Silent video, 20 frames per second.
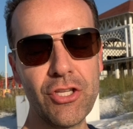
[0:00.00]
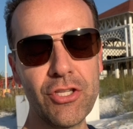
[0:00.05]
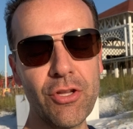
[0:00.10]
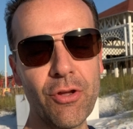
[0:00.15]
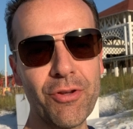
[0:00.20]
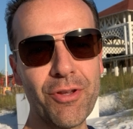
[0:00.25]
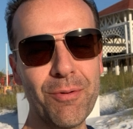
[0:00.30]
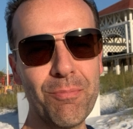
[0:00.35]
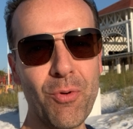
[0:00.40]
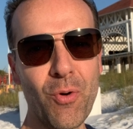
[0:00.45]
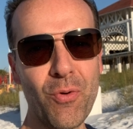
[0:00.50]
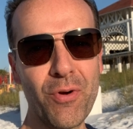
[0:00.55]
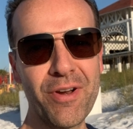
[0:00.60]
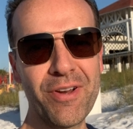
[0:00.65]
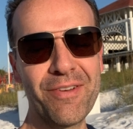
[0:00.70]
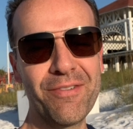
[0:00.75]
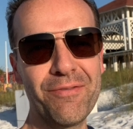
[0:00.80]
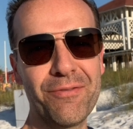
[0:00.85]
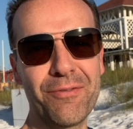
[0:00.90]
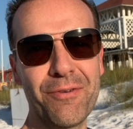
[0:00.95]
So good
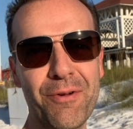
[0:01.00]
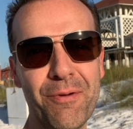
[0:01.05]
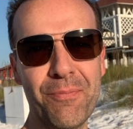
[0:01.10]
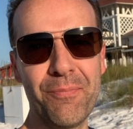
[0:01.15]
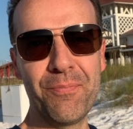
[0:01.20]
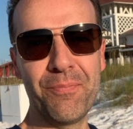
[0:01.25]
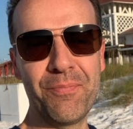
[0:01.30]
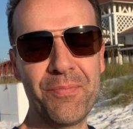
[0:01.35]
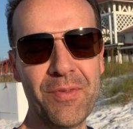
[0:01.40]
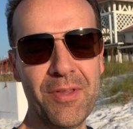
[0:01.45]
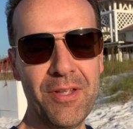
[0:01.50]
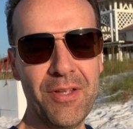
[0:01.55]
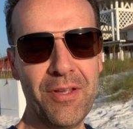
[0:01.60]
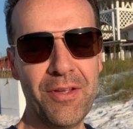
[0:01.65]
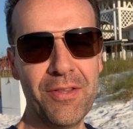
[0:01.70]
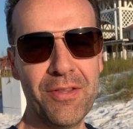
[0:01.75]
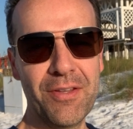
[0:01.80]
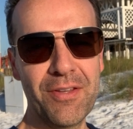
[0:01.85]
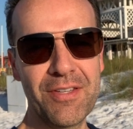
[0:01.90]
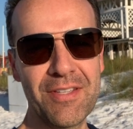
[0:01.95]
morning from
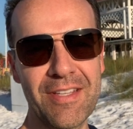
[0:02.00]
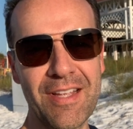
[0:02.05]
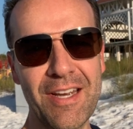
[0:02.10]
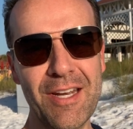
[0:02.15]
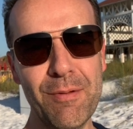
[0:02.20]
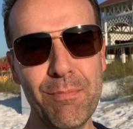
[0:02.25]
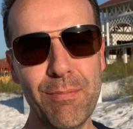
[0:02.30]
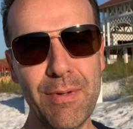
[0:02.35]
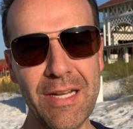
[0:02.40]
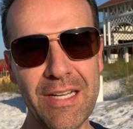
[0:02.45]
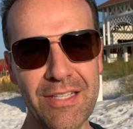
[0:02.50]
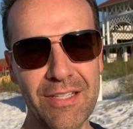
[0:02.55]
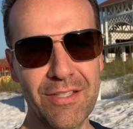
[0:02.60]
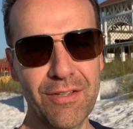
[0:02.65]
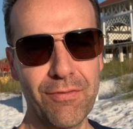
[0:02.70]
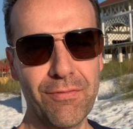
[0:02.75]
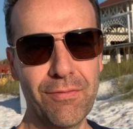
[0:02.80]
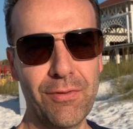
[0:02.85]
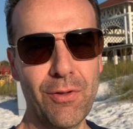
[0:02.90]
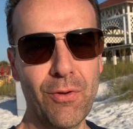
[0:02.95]
the sunny beaches
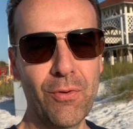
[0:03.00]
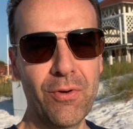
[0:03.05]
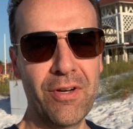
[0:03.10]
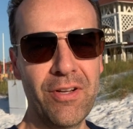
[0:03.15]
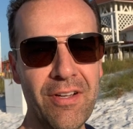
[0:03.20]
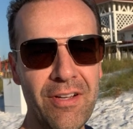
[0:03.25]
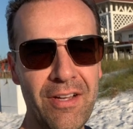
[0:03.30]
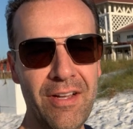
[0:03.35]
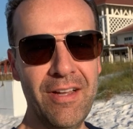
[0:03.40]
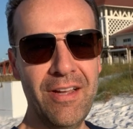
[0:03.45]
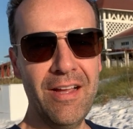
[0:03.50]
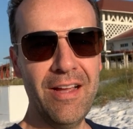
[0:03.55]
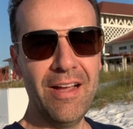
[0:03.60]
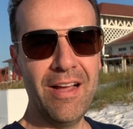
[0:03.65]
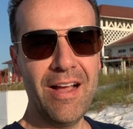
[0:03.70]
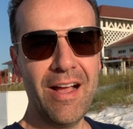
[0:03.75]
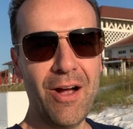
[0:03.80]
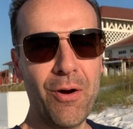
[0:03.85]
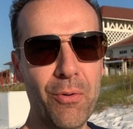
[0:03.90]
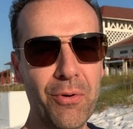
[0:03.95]
of Florida.
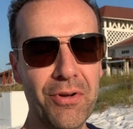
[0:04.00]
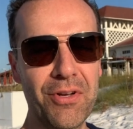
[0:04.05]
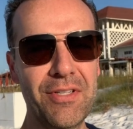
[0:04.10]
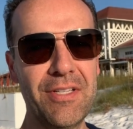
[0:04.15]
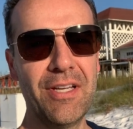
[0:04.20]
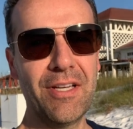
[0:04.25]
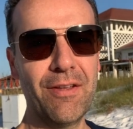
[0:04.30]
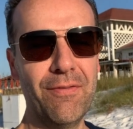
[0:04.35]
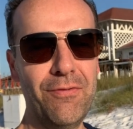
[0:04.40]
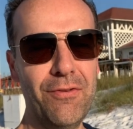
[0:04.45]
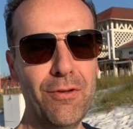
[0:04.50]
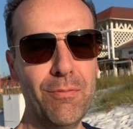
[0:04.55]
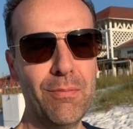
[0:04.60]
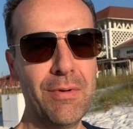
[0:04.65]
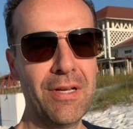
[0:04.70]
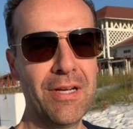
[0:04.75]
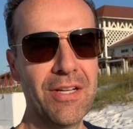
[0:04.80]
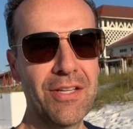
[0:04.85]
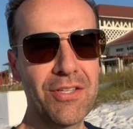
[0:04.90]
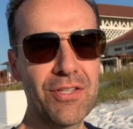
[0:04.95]
I wanted to take a few
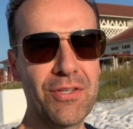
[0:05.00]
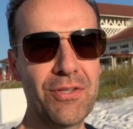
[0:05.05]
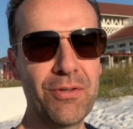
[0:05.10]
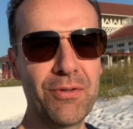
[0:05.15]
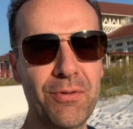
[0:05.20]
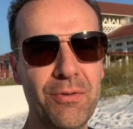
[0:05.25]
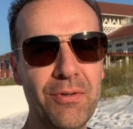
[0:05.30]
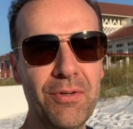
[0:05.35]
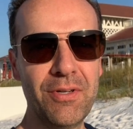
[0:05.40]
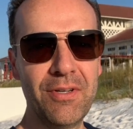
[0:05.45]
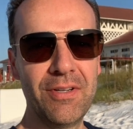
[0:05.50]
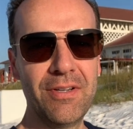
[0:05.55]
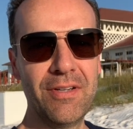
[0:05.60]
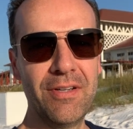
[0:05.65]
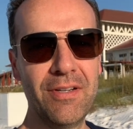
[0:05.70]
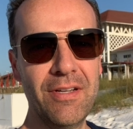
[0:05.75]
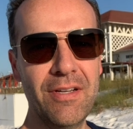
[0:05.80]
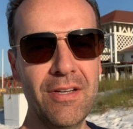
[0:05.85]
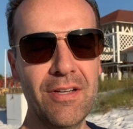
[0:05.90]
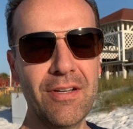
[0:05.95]
minutes to
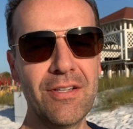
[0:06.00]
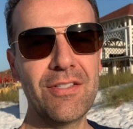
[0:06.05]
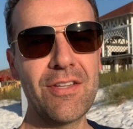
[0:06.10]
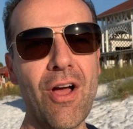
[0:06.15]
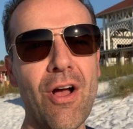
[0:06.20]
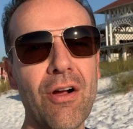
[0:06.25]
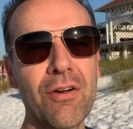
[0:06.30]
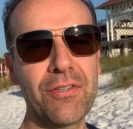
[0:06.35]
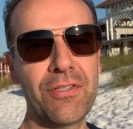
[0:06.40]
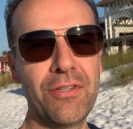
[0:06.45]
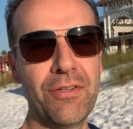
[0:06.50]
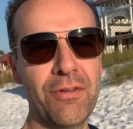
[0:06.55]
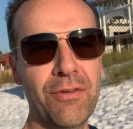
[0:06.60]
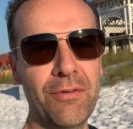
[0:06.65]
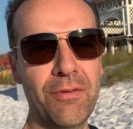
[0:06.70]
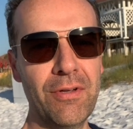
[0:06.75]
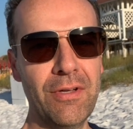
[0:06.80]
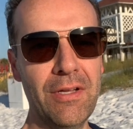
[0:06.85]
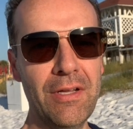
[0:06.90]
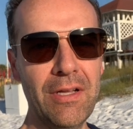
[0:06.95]
talk to
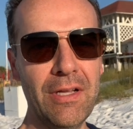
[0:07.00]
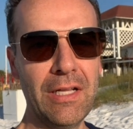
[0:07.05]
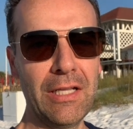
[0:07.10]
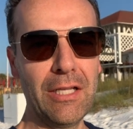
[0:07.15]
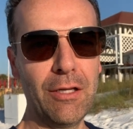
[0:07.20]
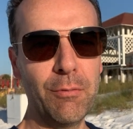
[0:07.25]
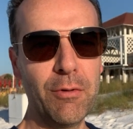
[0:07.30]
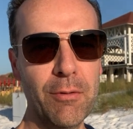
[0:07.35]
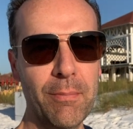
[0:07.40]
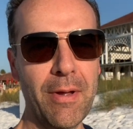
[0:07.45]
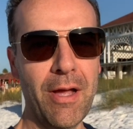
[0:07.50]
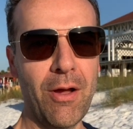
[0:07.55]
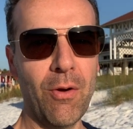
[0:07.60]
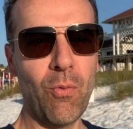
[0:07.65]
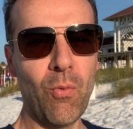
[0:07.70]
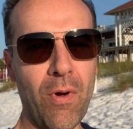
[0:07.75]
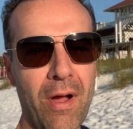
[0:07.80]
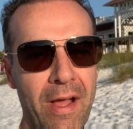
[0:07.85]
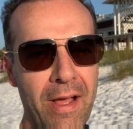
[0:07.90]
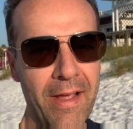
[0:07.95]
you a little bit about
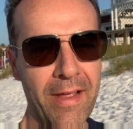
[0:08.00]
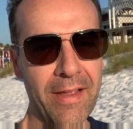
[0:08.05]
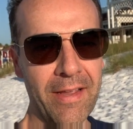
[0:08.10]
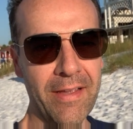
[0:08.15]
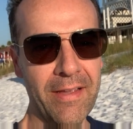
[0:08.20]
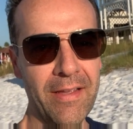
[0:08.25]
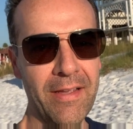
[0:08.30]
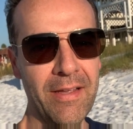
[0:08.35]
why